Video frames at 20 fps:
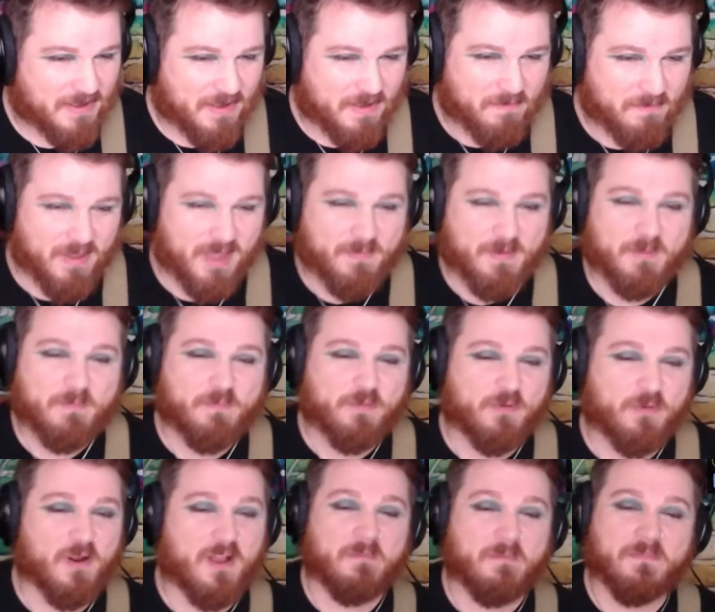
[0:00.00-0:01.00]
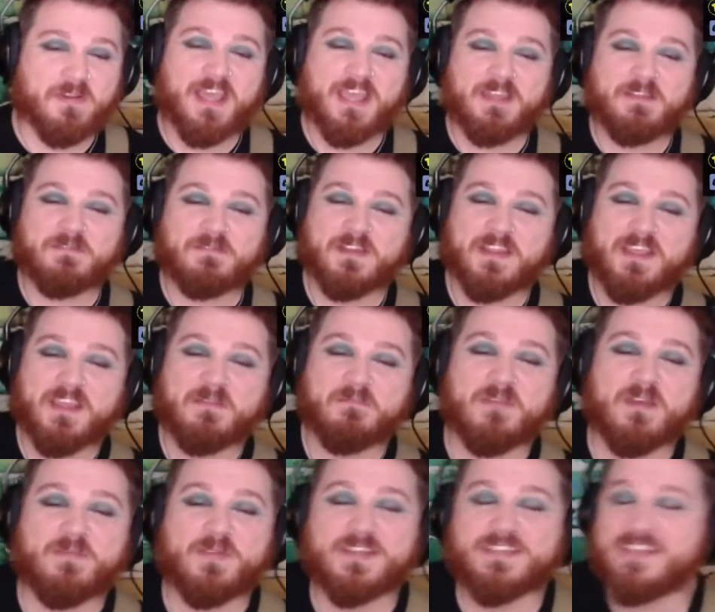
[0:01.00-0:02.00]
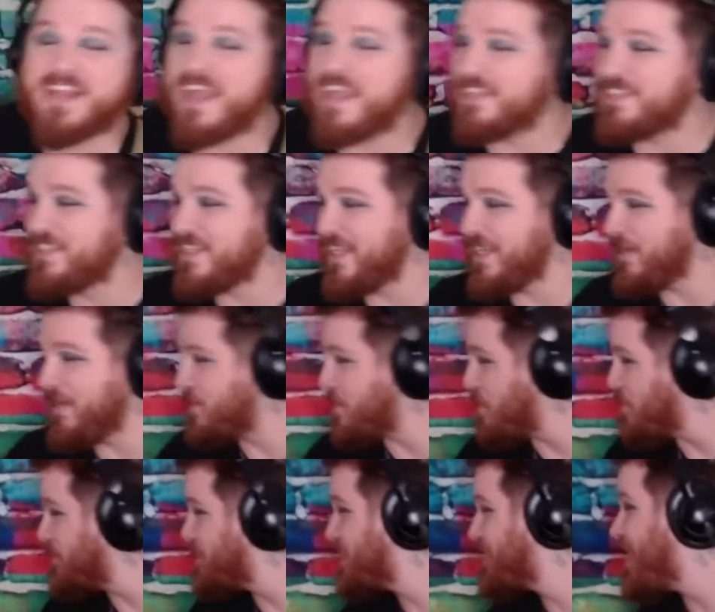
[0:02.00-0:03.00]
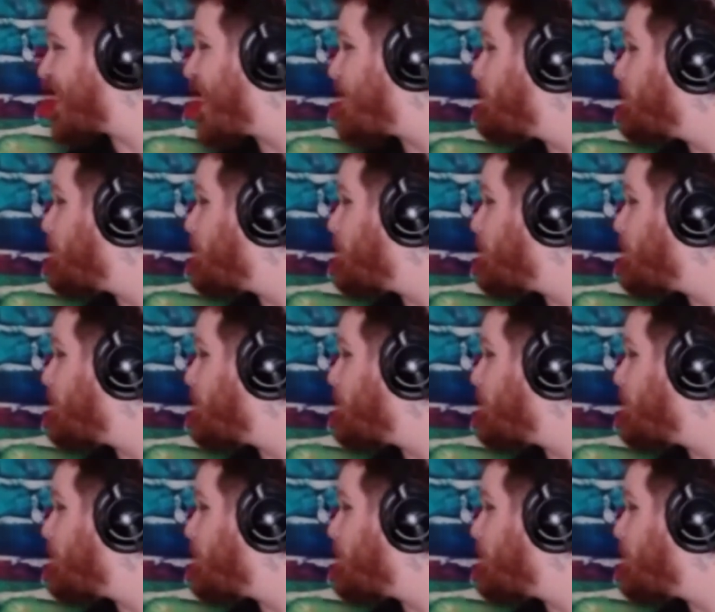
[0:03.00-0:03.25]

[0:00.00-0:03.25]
Maybe prom night, maybe dancing, don't stop